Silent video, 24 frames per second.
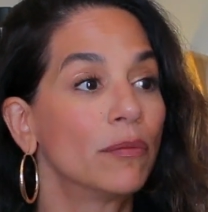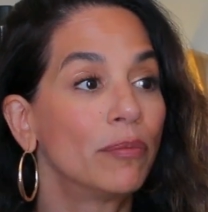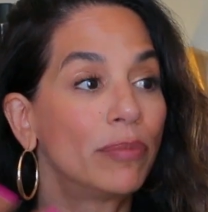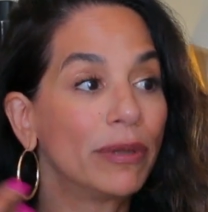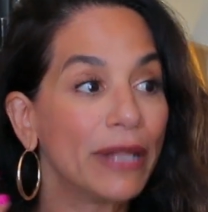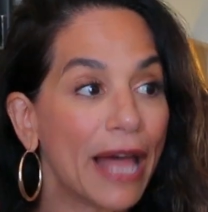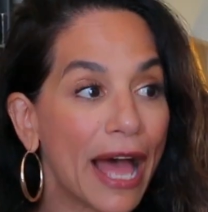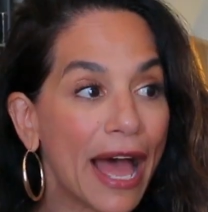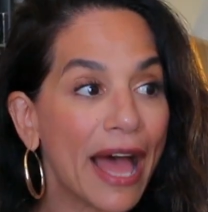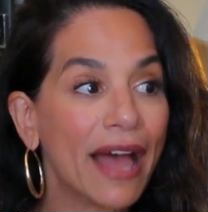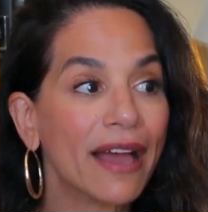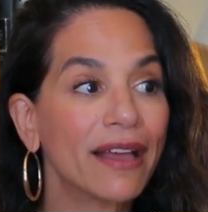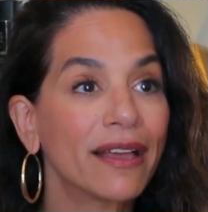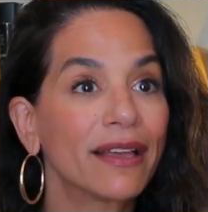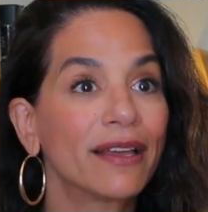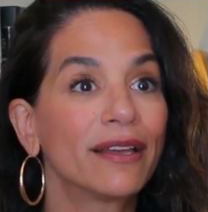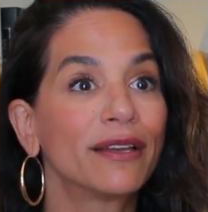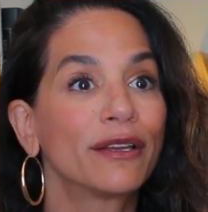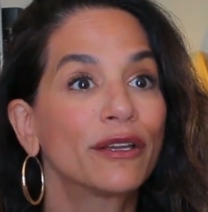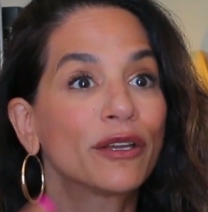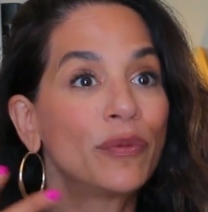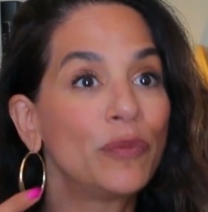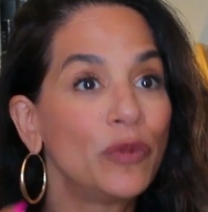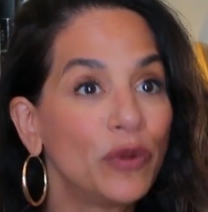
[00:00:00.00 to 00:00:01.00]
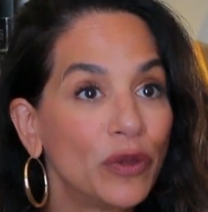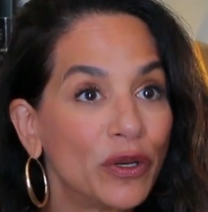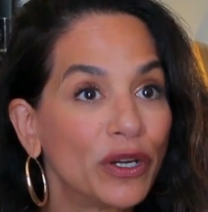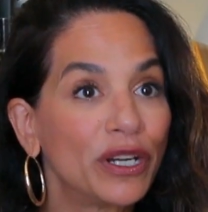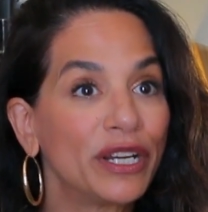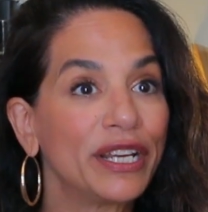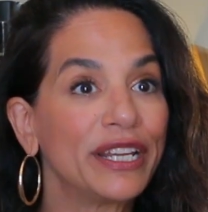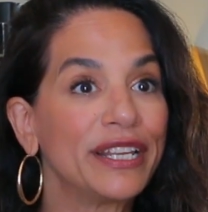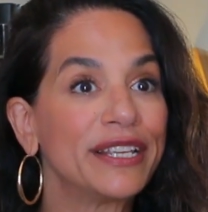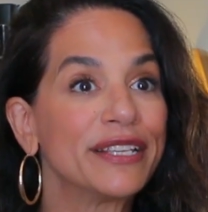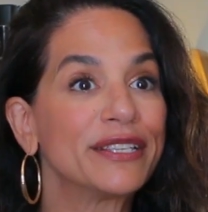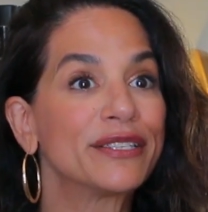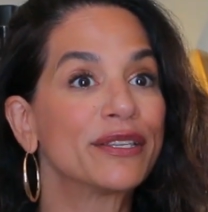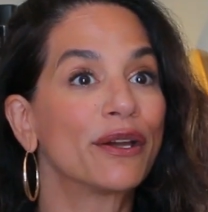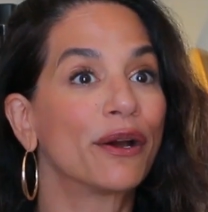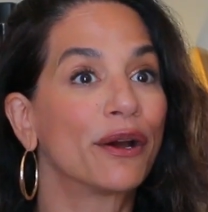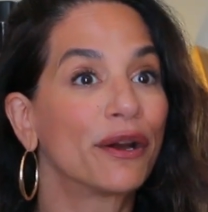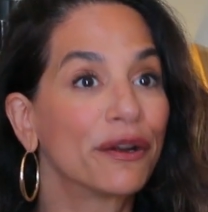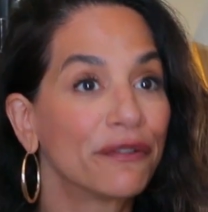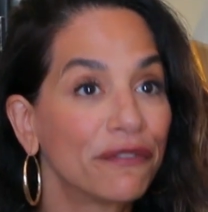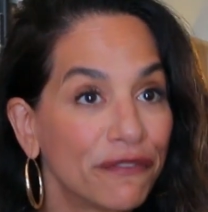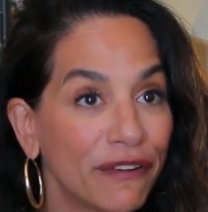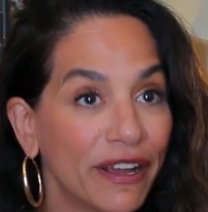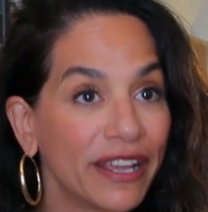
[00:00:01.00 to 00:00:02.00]
Black communities
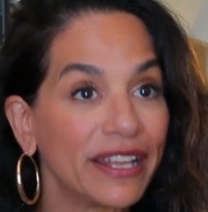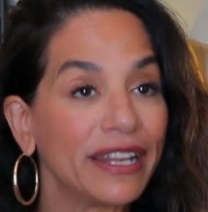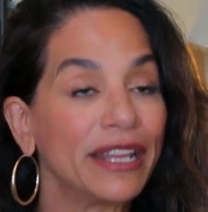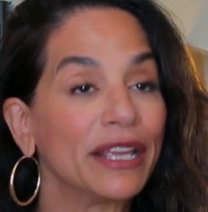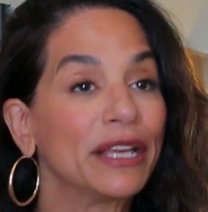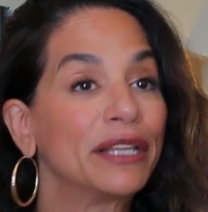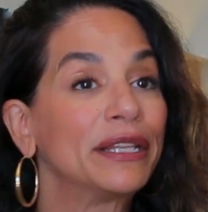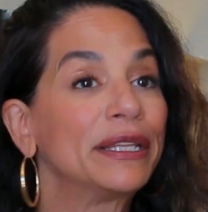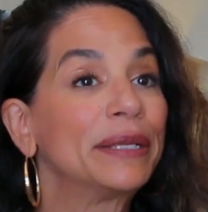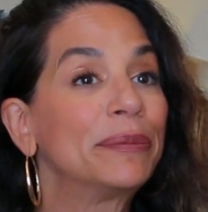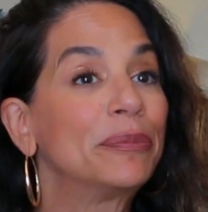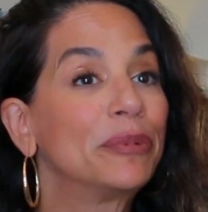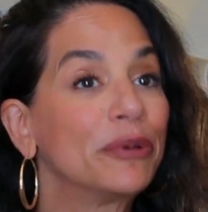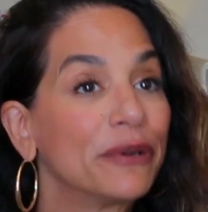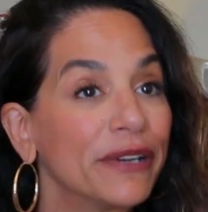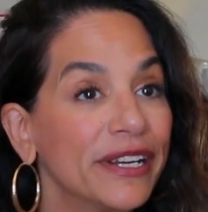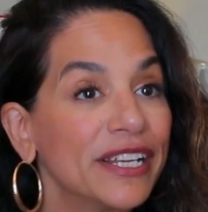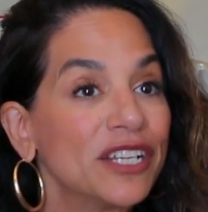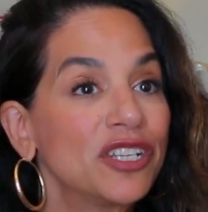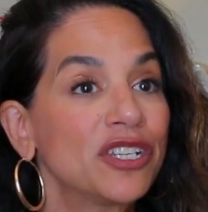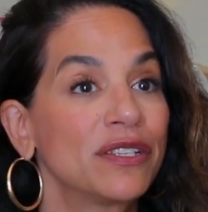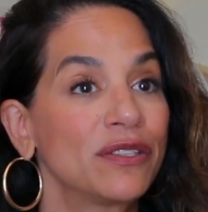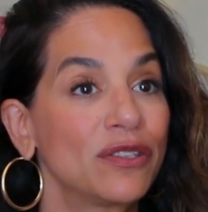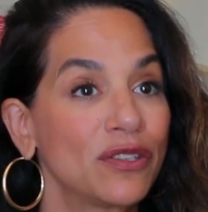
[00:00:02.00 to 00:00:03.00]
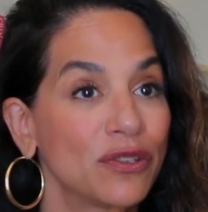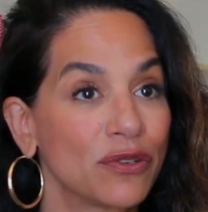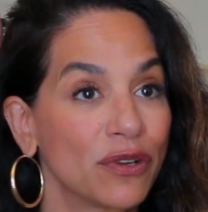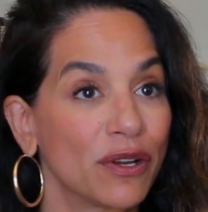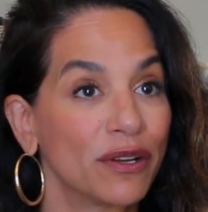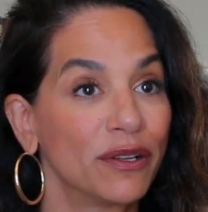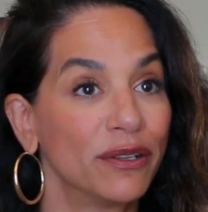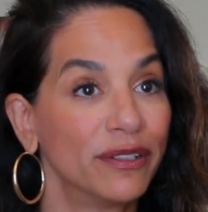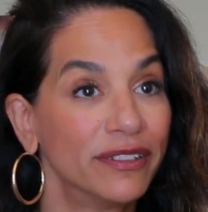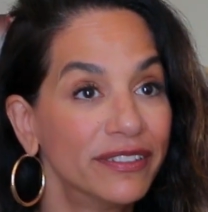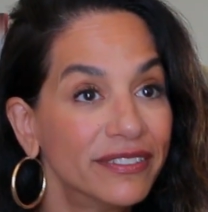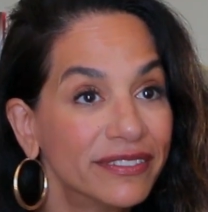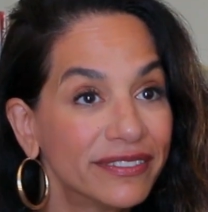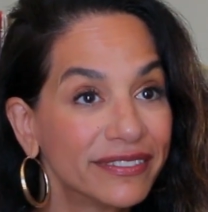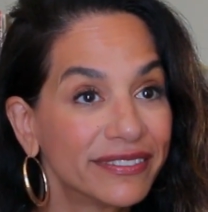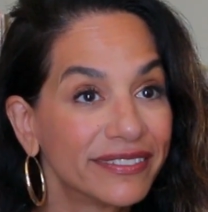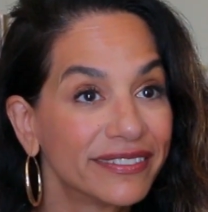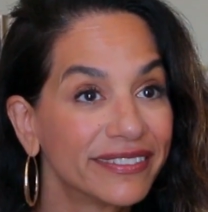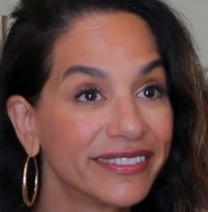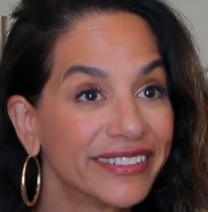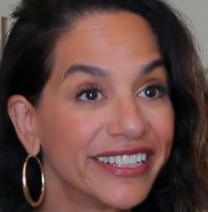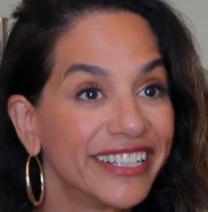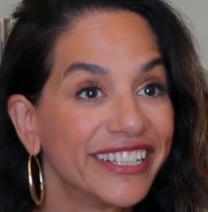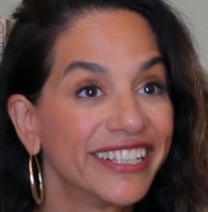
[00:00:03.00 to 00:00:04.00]
are fighting a liberation struggle
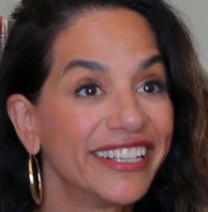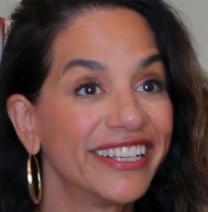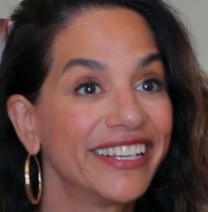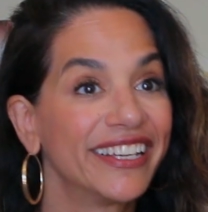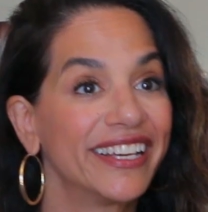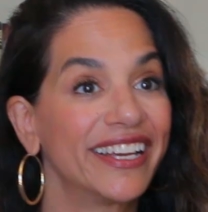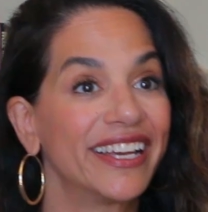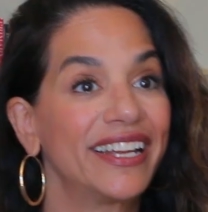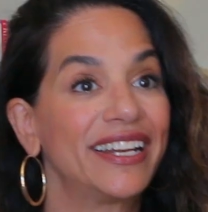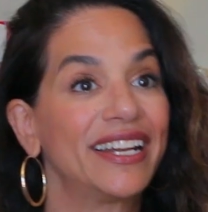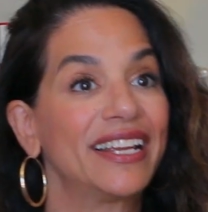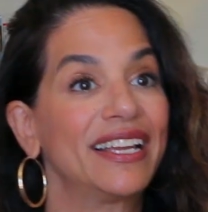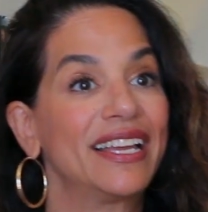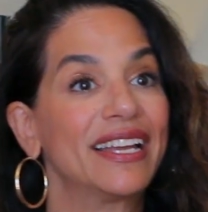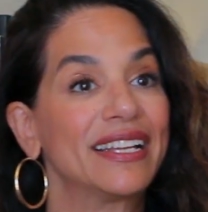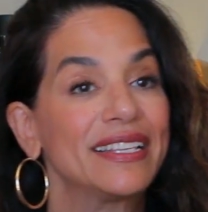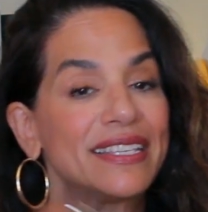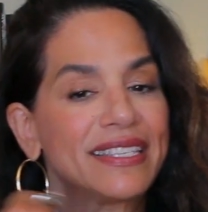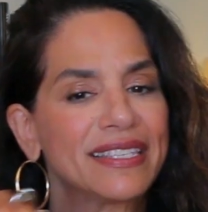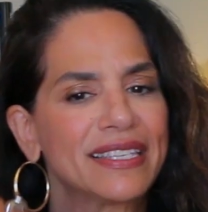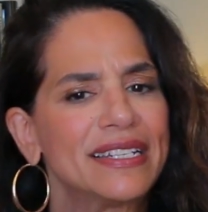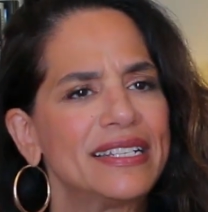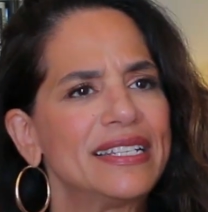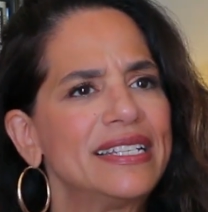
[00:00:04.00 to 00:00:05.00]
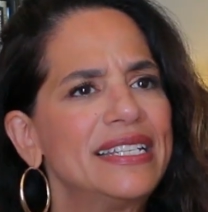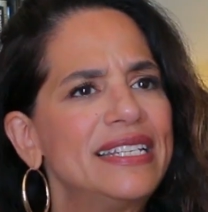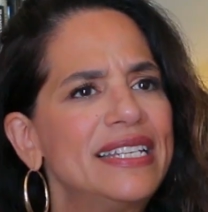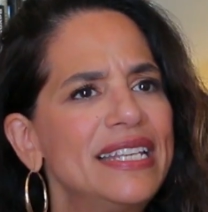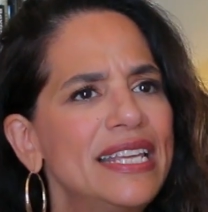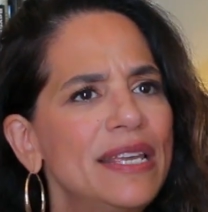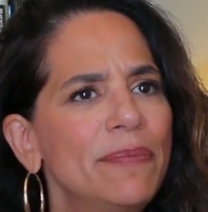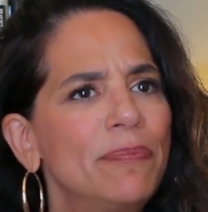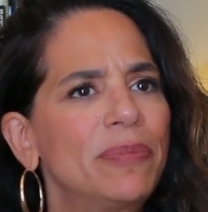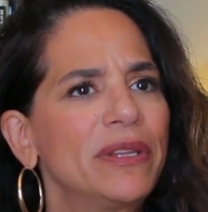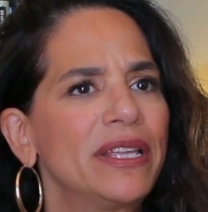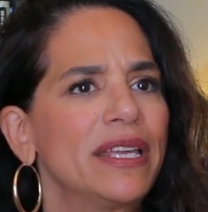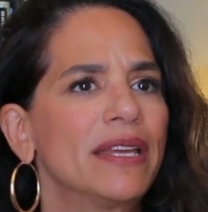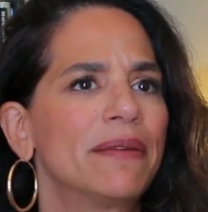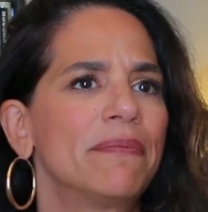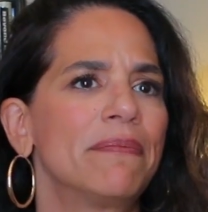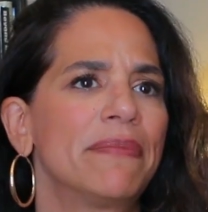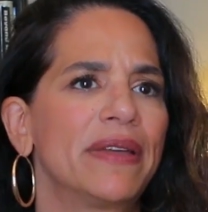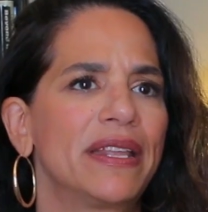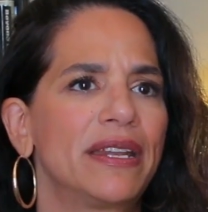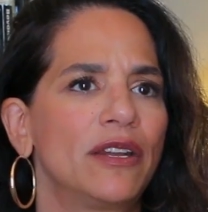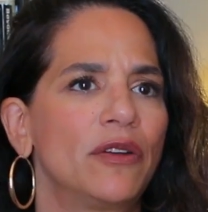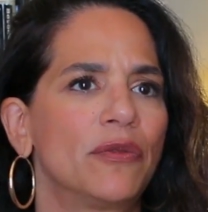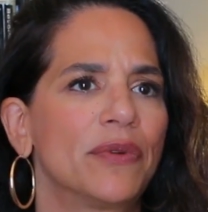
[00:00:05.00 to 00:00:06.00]
and against a deeply
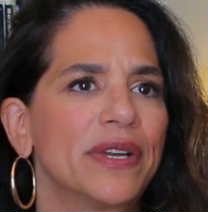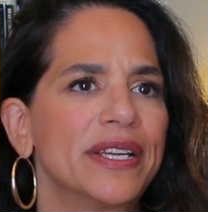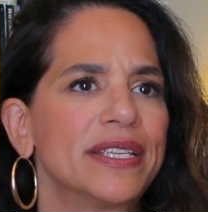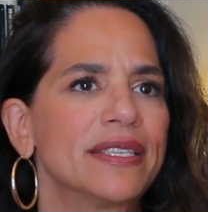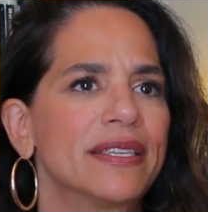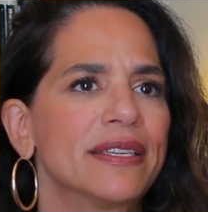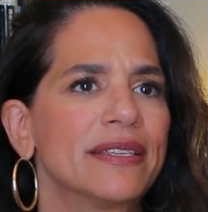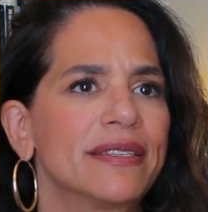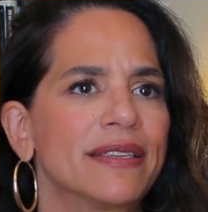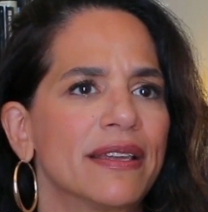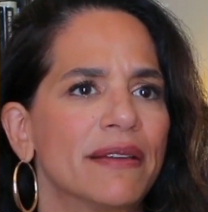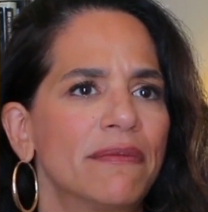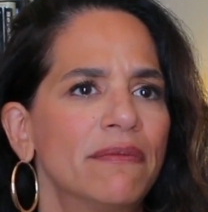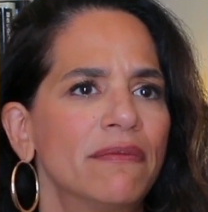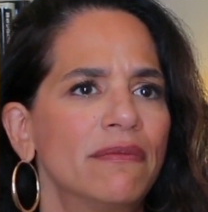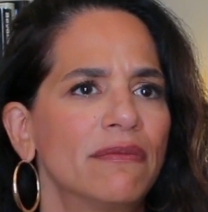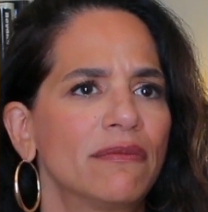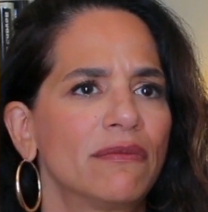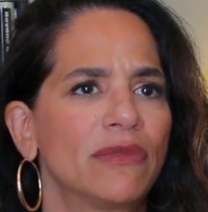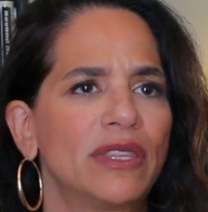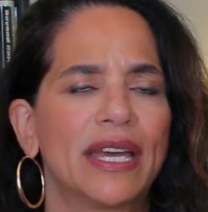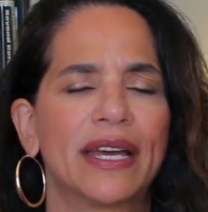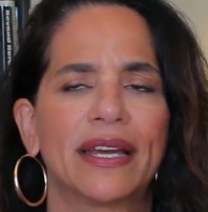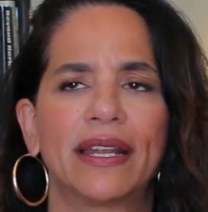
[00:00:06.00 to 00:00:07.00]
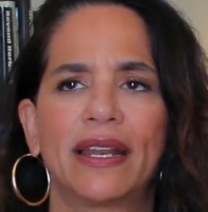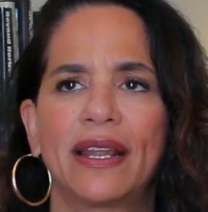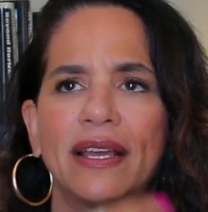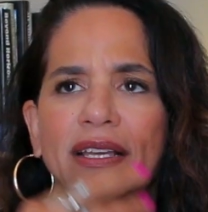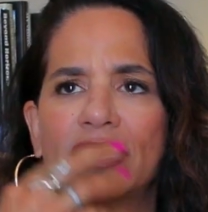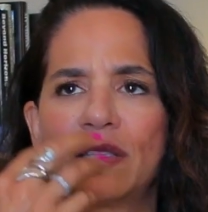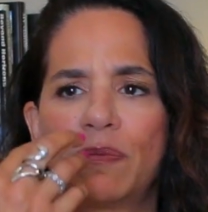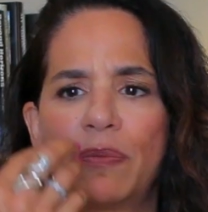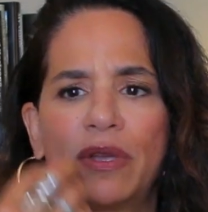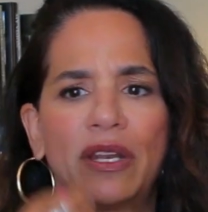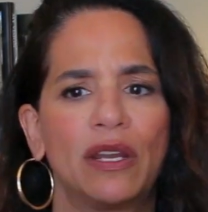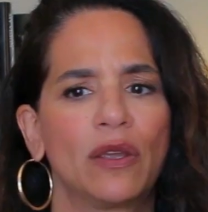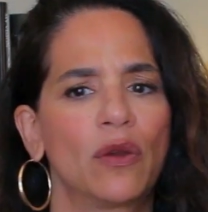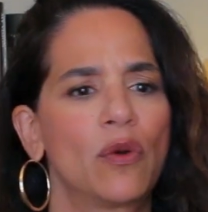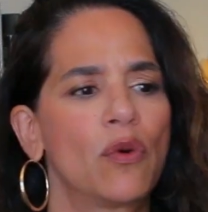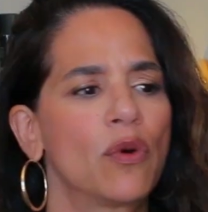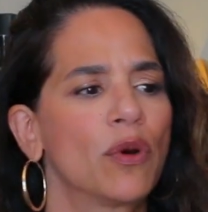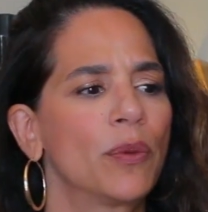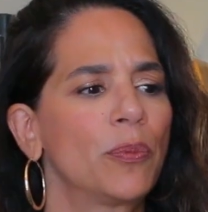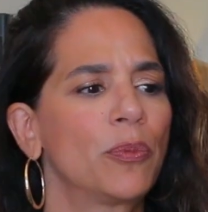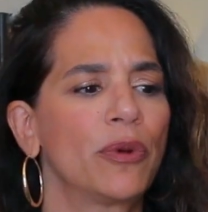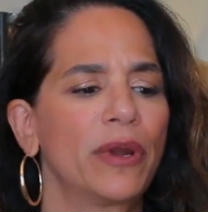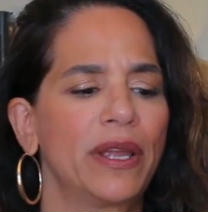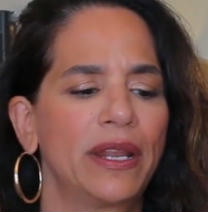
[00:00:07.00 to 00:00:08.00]
embedded racism that has been
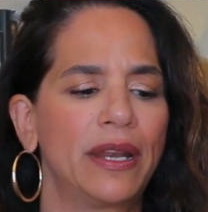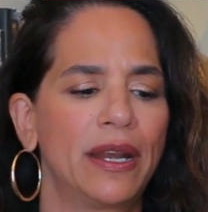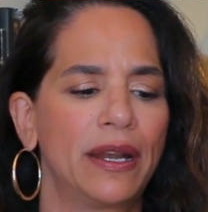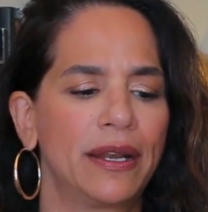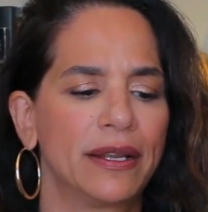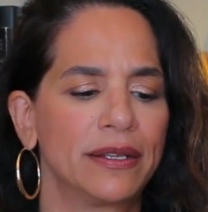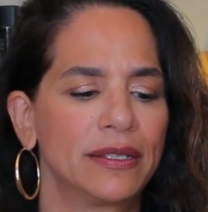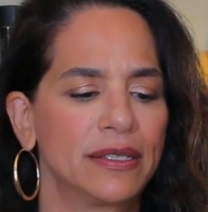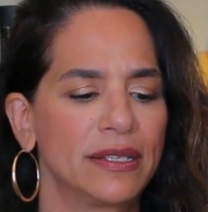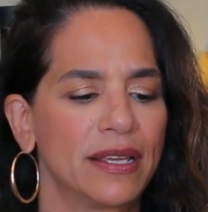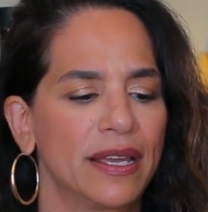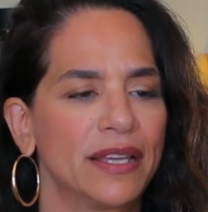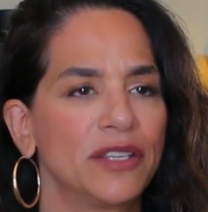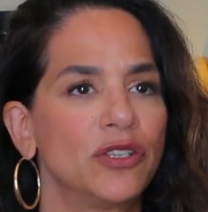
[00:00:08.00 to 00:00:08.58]
incorporated into